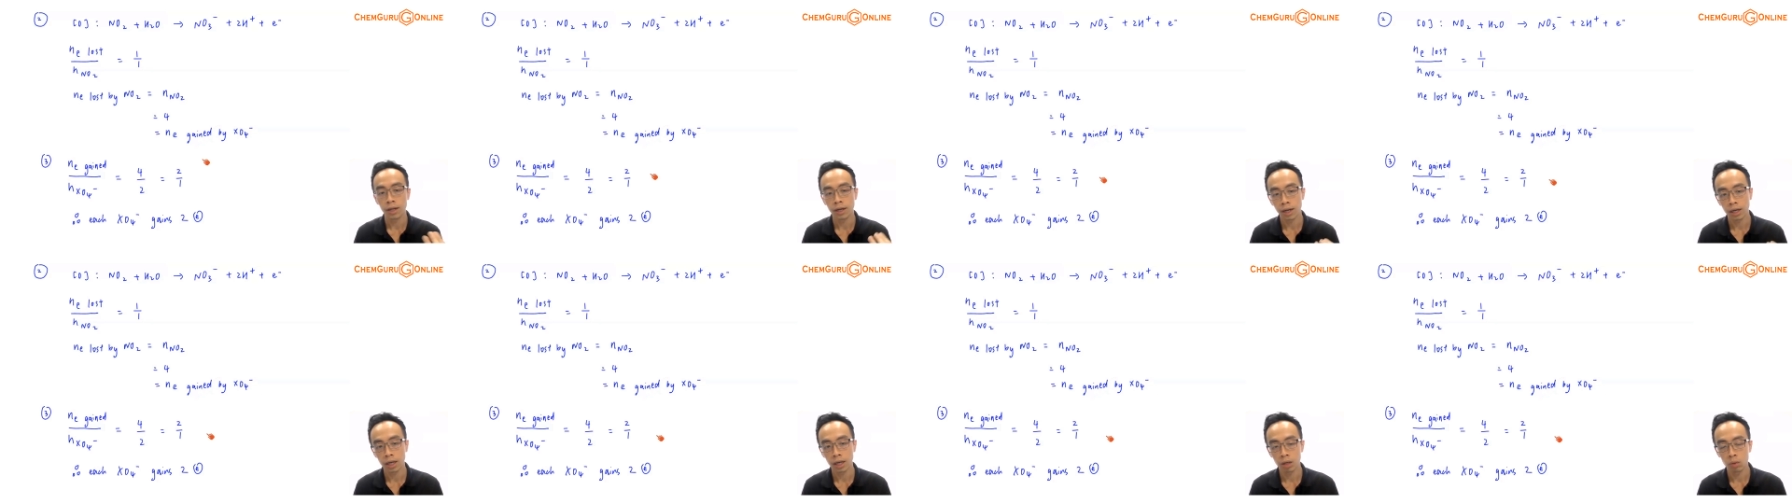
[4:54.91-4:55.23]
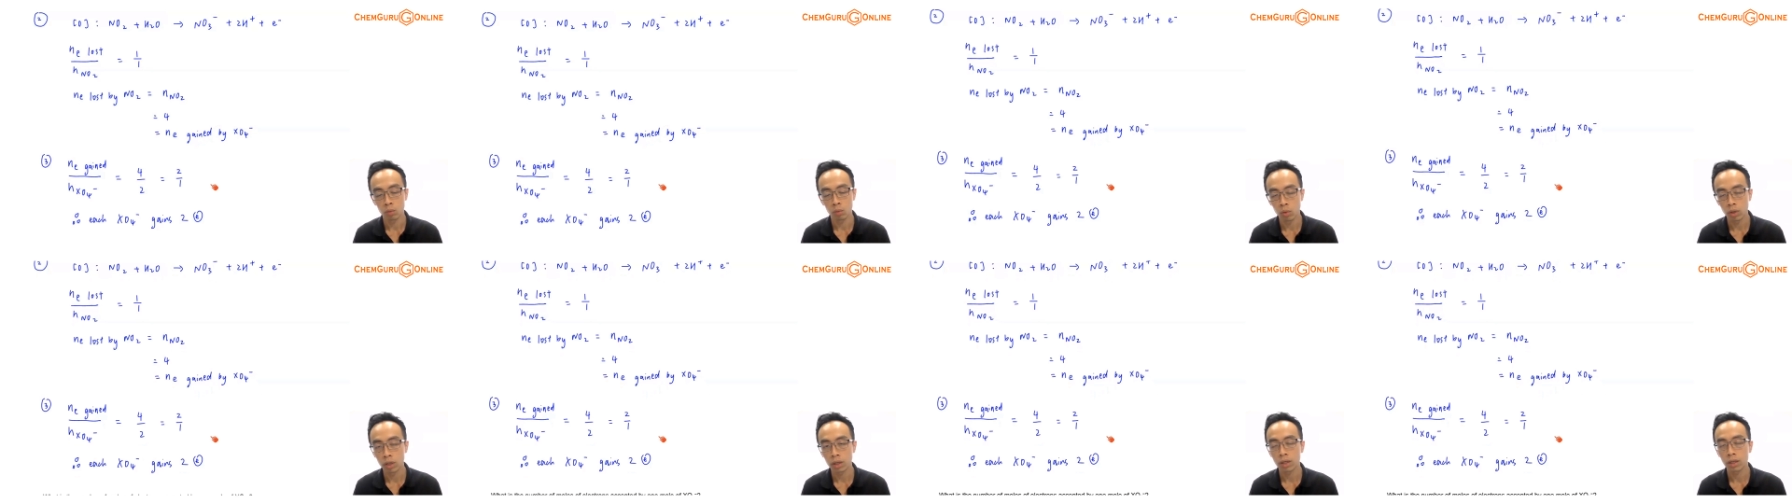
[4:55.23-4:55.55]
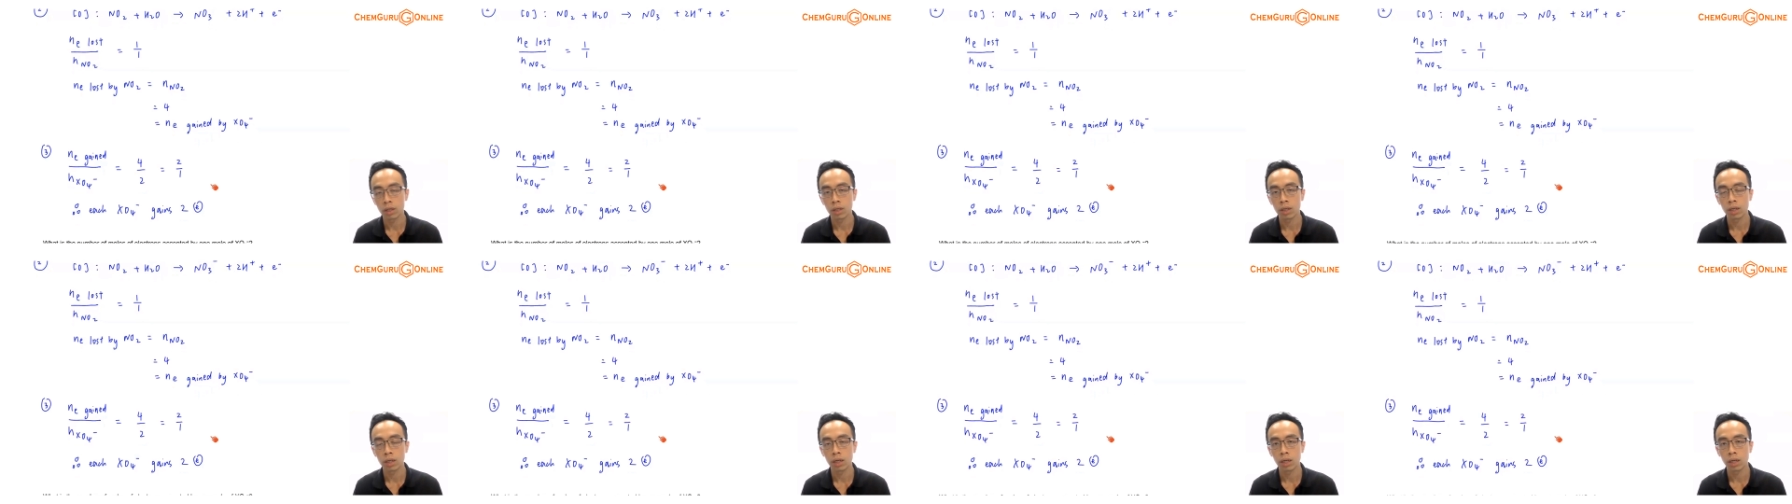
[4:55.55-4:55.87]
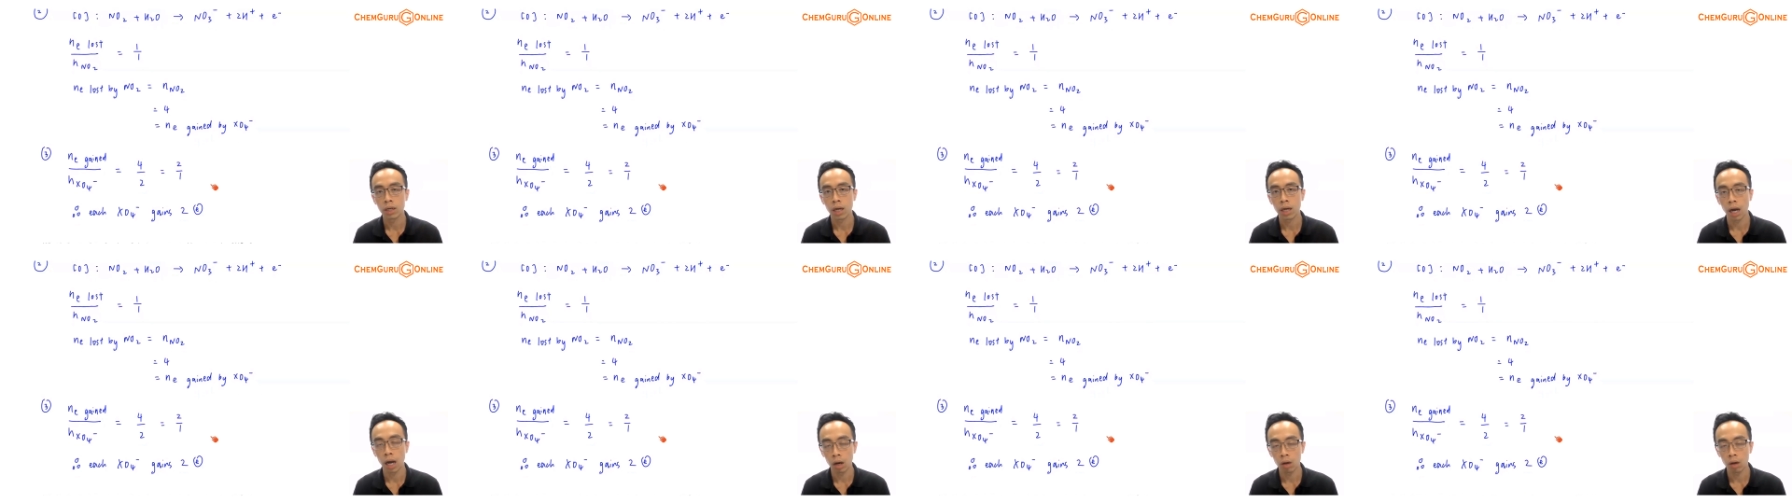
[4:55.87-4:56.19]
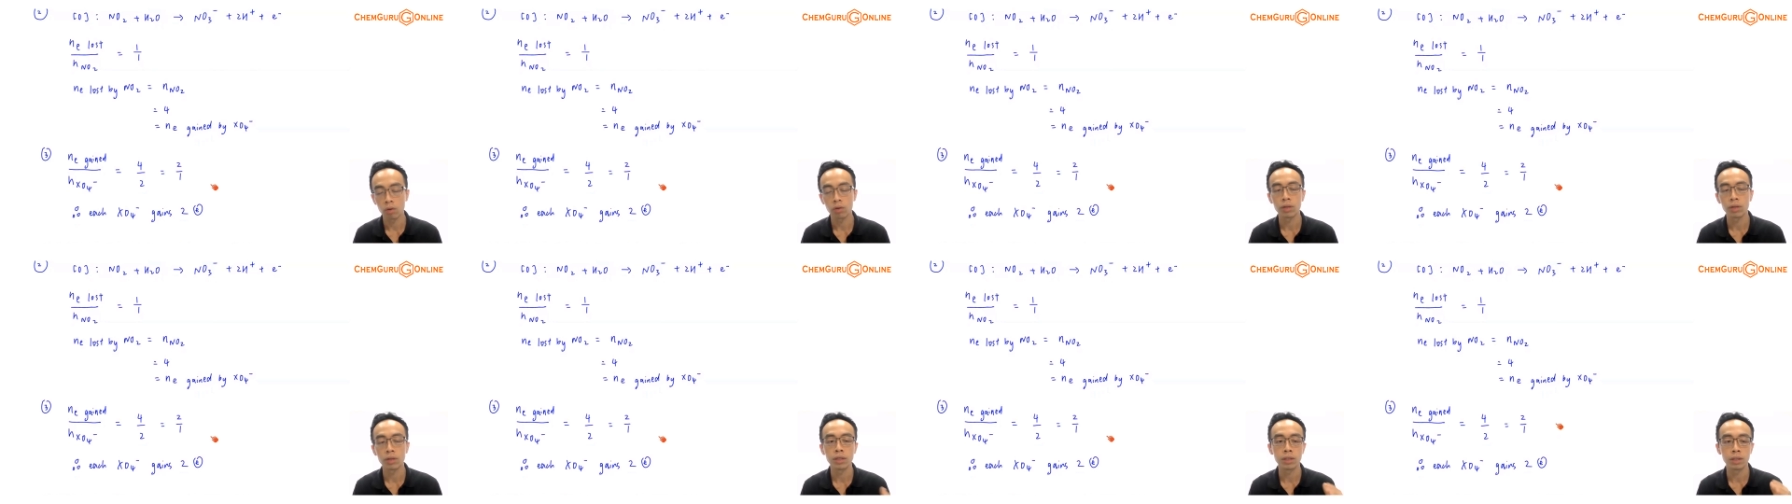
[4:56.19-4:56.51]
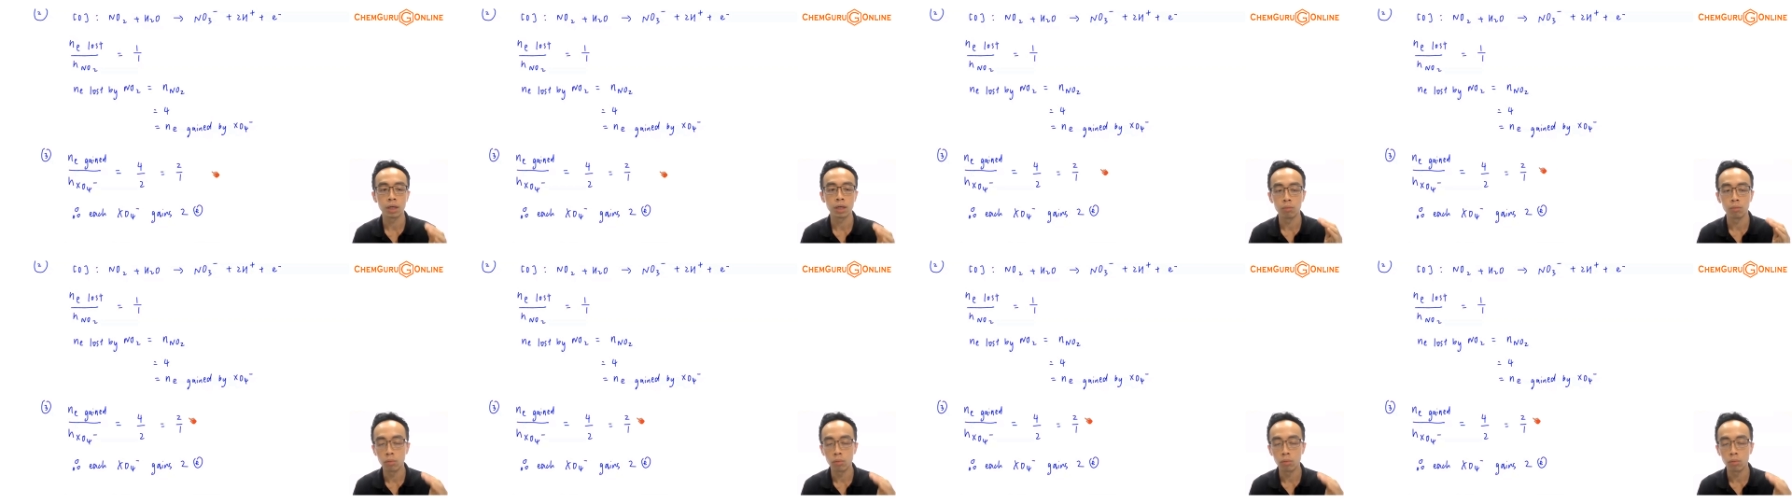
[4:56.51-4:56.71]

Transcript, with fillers: Then I can work out